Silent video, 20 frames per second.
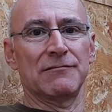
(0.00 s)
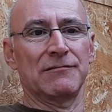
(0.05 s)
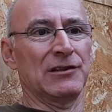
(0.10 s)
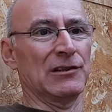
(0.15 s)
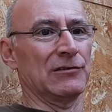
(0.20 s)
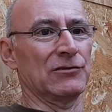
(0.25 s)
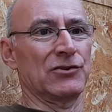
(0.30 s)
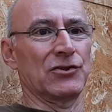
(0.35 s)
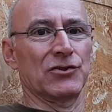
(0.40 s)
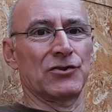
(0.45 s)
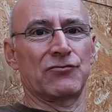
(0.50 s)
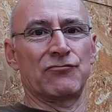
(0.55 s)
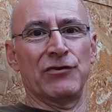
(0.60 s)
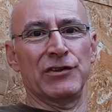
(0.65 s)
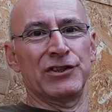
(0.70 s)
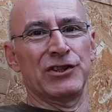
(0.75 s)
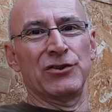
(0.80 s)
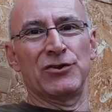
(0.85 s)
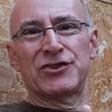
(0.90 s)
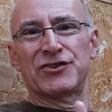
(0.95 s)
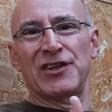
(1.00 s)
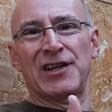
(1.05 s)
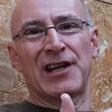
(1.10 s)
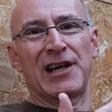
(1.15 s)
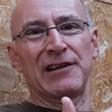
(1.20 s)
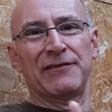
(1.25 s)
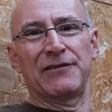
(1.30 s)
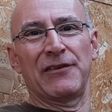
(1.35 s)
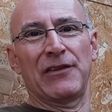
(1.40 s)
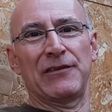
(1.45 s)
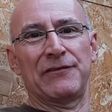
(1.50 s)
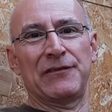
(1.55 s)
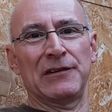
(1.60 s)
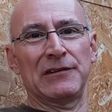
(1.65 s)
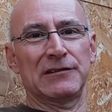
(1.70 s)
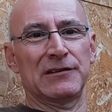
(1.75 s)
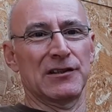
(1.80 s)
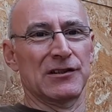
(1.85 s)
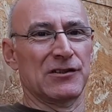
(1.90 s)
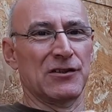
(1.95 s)
You'll just reduce the life of the
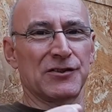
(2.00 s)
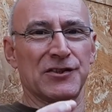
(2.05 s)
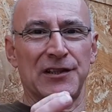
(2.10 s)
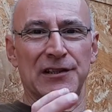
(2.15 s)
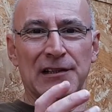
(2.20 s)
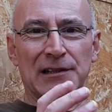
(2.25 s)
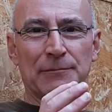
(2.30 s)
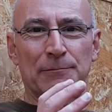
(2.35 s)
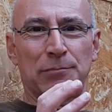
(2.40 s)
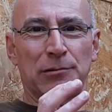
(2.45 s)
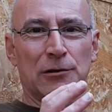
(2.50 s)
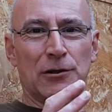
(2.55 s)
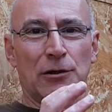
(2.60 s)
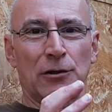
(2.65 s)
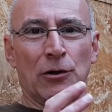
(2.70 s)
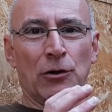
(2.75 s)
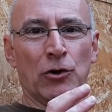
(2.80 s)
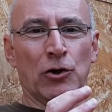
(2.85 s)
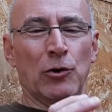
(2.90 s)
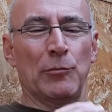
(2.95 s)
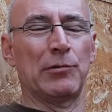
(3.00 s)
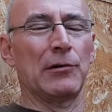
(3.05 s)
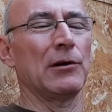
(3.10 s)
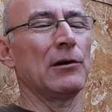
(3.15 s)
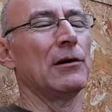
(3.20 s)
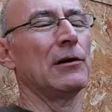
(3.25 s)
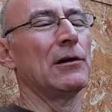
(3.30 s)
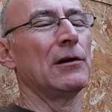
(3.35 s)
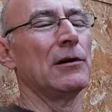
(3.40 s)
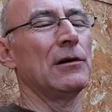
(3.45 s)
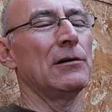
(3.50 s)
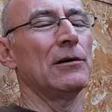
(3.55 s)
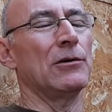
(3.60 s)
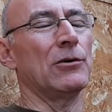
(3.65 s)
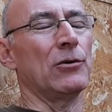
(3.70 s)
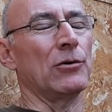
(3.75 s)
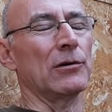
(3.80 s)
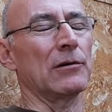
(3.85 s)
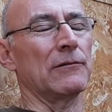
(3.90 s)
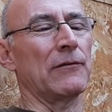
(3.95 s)
filters because it will clog up
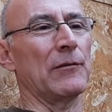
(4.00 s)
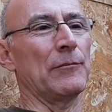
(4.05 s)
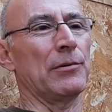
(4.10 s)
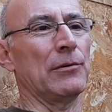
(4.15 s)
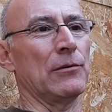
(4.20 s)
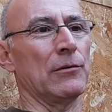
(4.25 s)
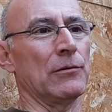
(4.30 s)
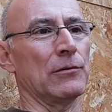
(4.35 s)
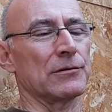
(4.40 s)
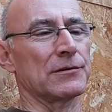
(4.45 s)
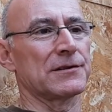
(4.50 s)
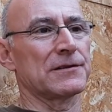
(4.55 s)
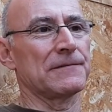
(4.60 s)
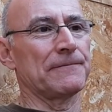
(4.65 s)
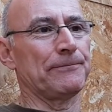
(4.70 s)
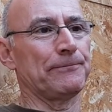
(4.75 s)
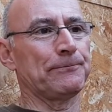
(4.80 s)
all of the pores